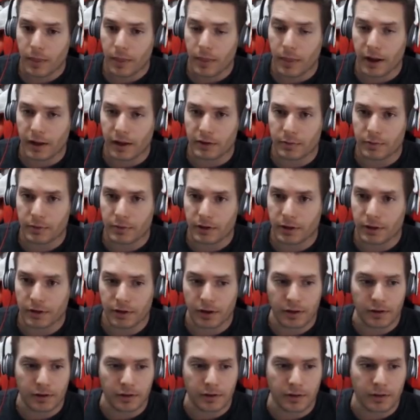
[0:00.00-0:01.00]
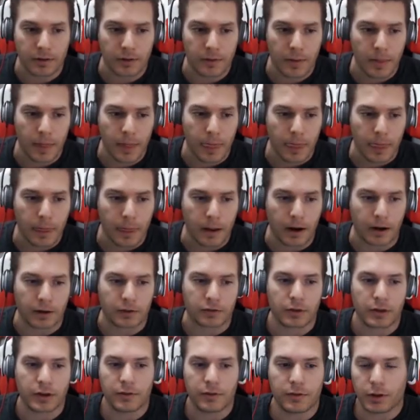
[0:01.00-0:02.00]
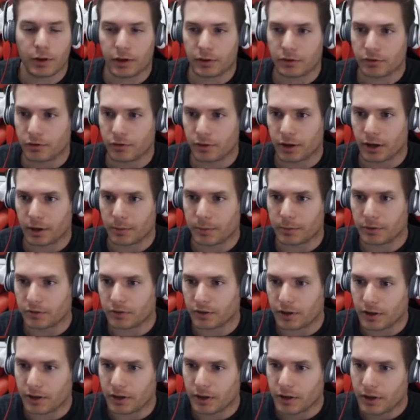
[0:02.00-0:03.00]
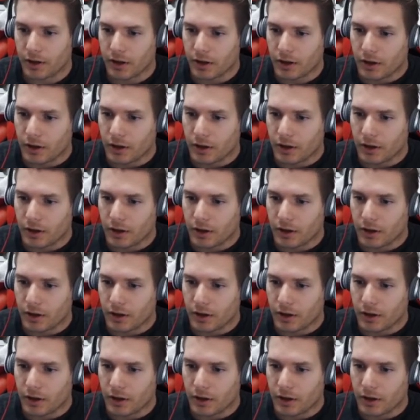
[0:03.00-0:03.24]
That's pretty crazy. Alright, so even though I screwed up, you see,